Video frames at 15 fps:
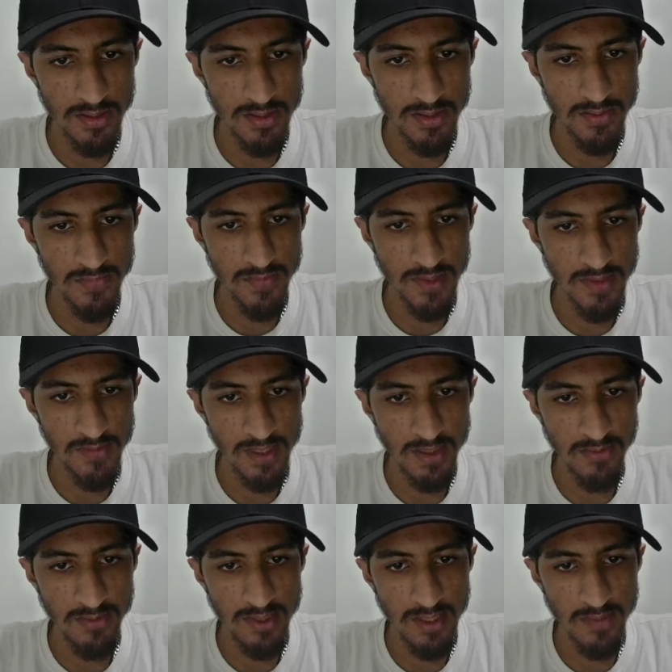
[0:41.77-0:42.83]
fair
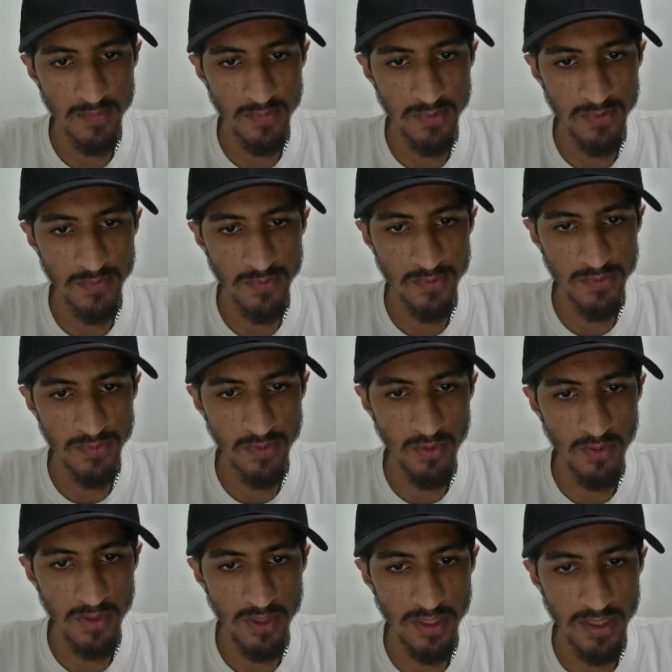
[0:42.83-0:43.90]
value gap which was
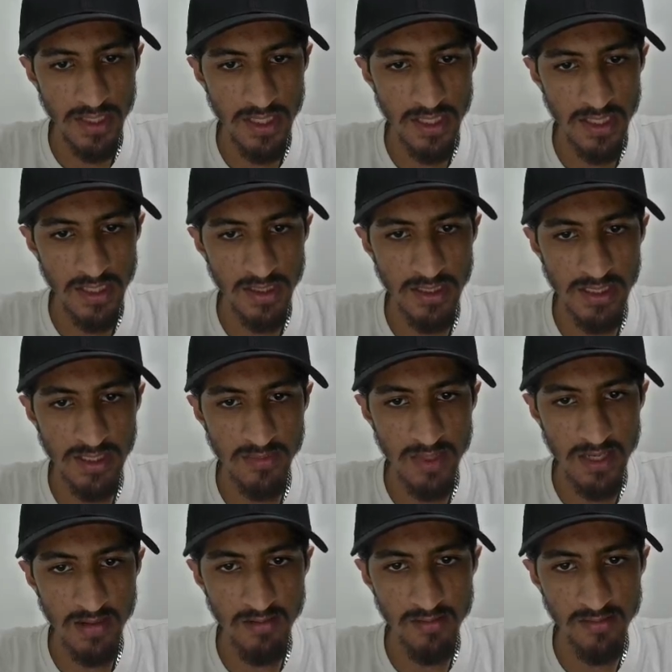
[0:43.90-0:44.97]
already
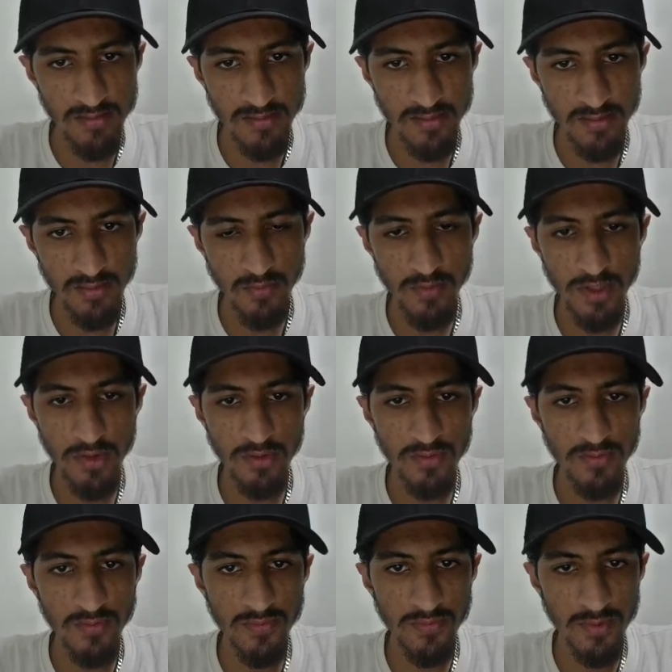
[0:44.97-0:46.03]
rebalanced.
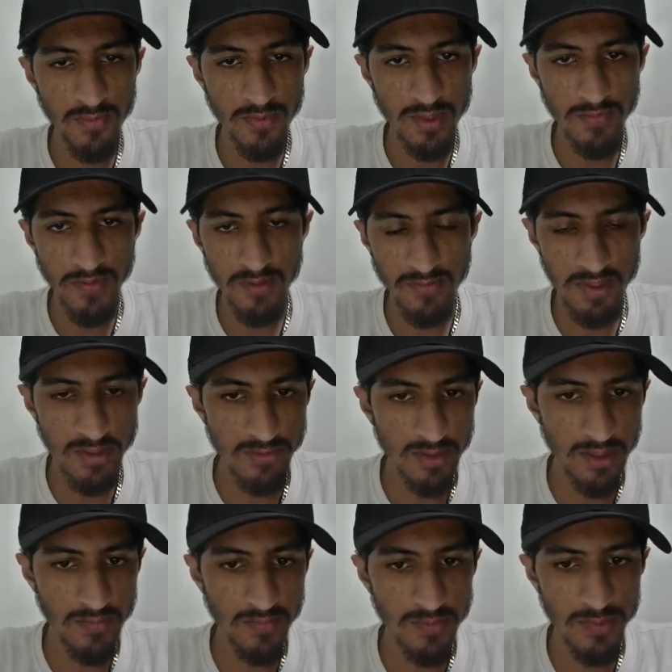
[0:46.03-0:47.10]
One fair value
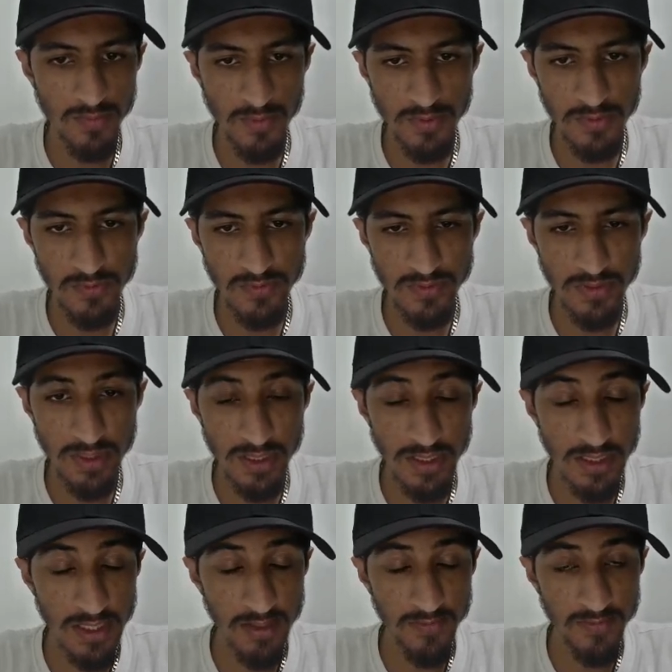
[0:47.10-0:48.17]
gap which was
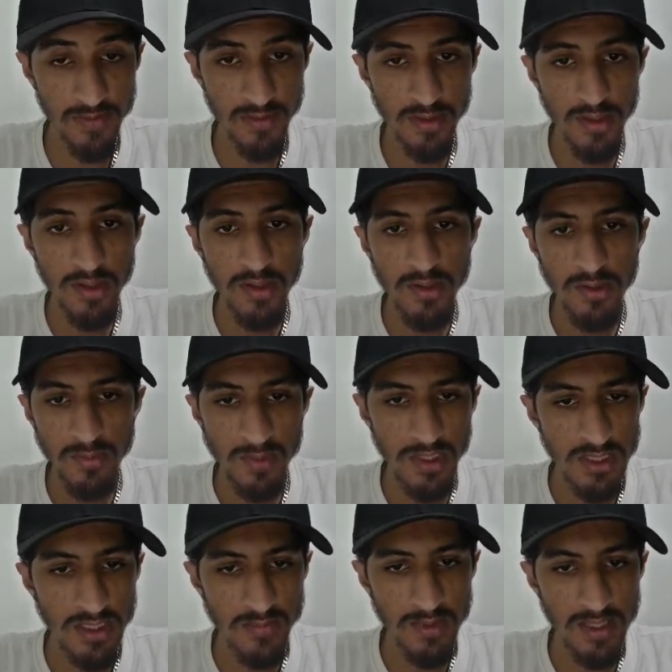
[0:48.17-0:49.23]
left to be
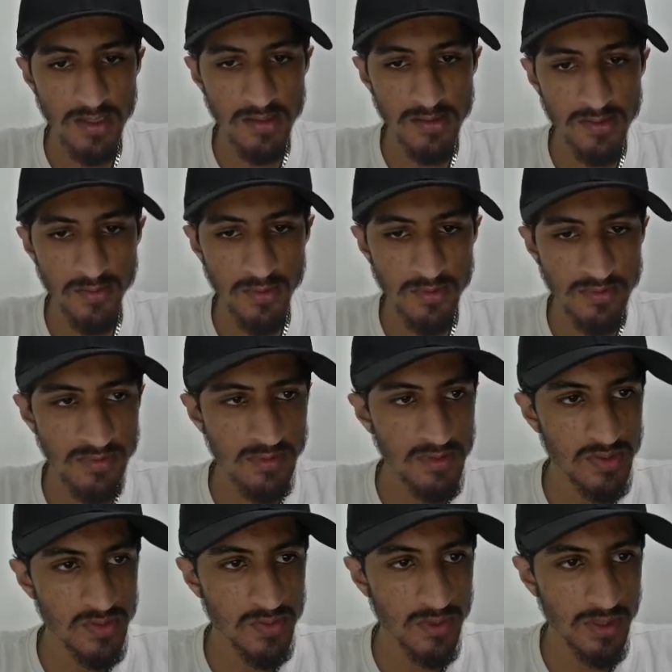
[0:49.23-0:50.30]
rebalanced was
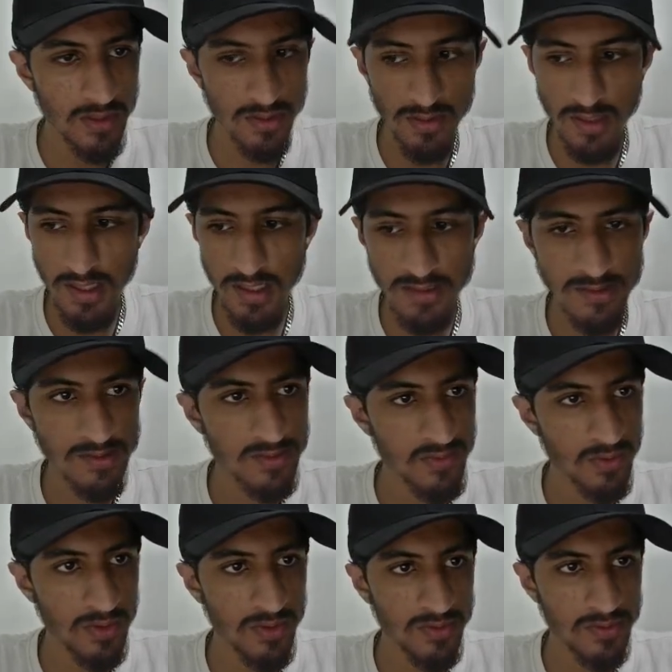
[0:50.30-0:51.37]
this one, and this
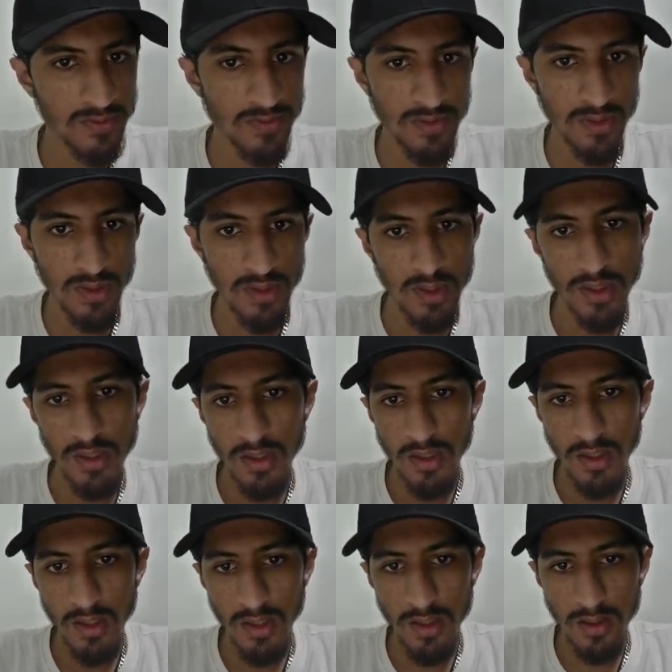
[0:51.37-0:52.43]
was
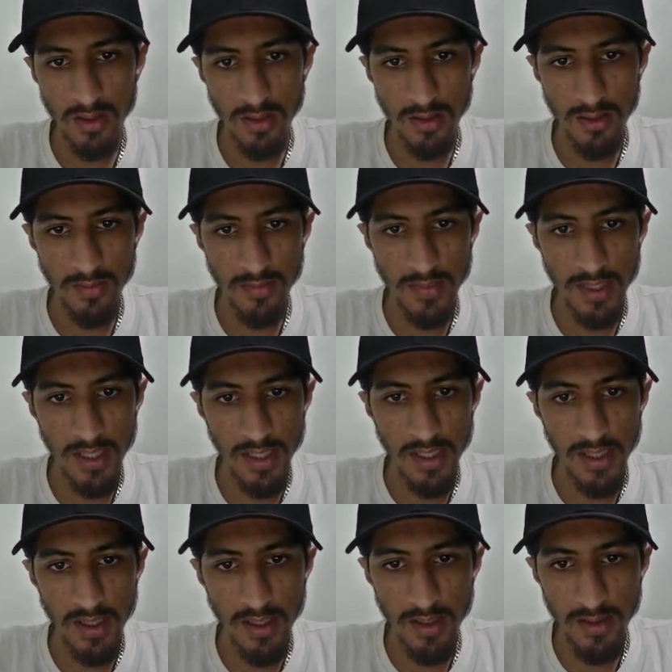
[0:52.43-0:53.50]

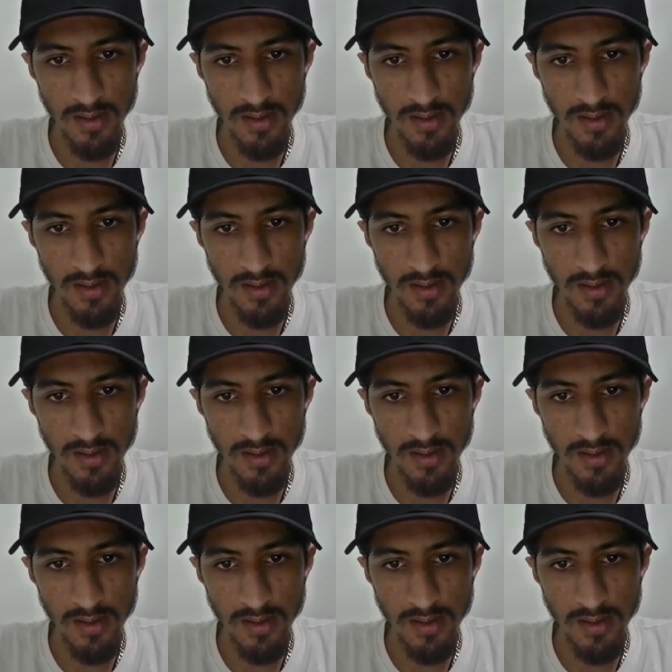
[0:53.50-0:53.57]
my